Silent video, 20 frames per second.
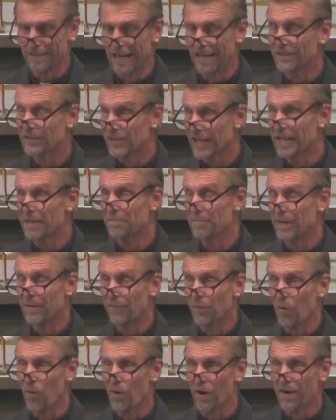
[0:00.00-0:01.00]
I said
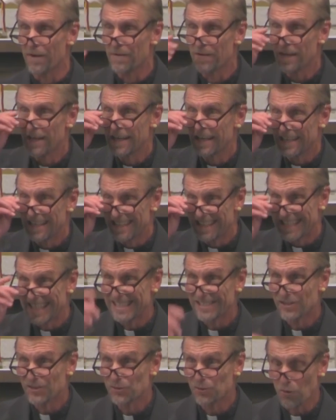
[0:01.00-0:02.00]
before,
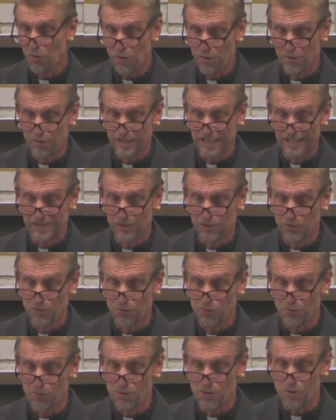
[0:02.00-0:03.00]
this story's
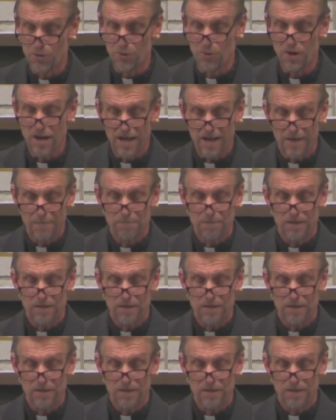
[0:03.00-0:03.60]
true.